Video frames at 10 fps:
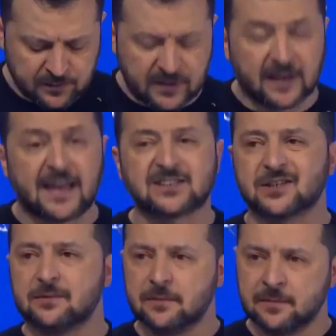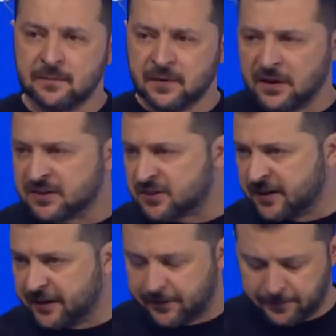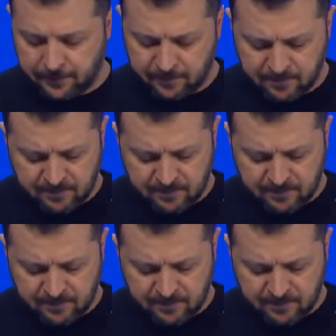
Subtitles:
The lesson is clear.